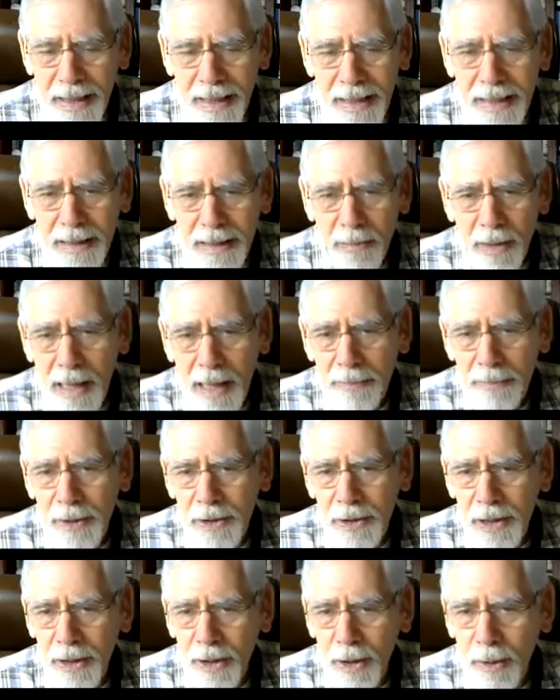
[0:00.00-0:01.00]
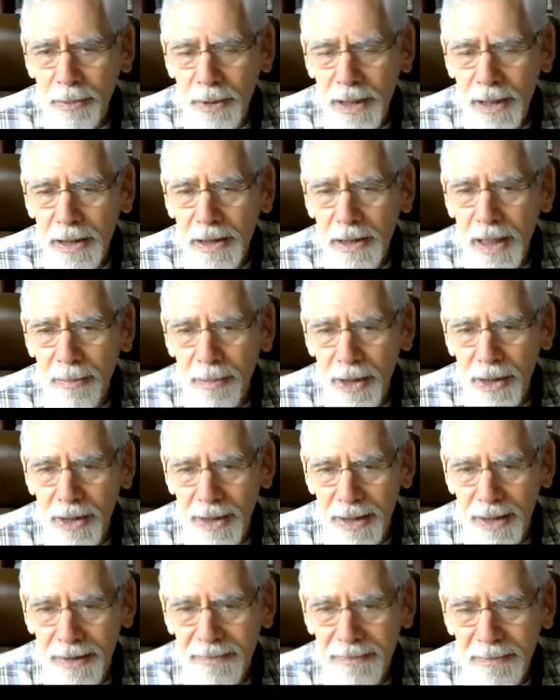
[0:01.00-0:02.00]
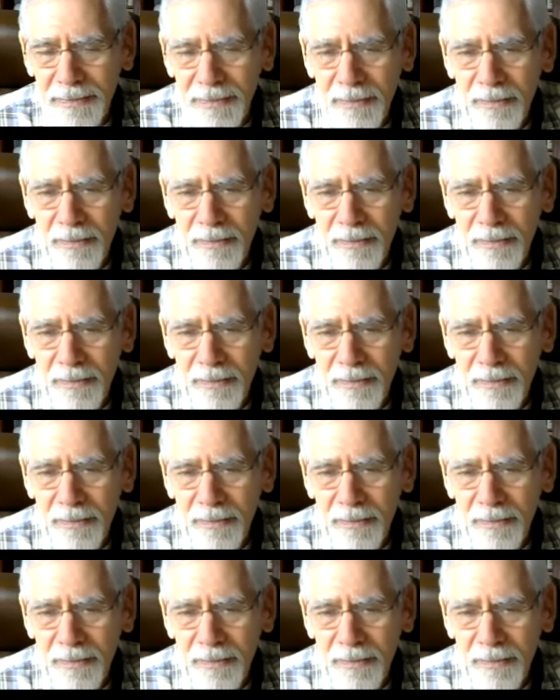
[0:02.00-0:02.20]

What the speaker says: and I'm happy to help anytime I can.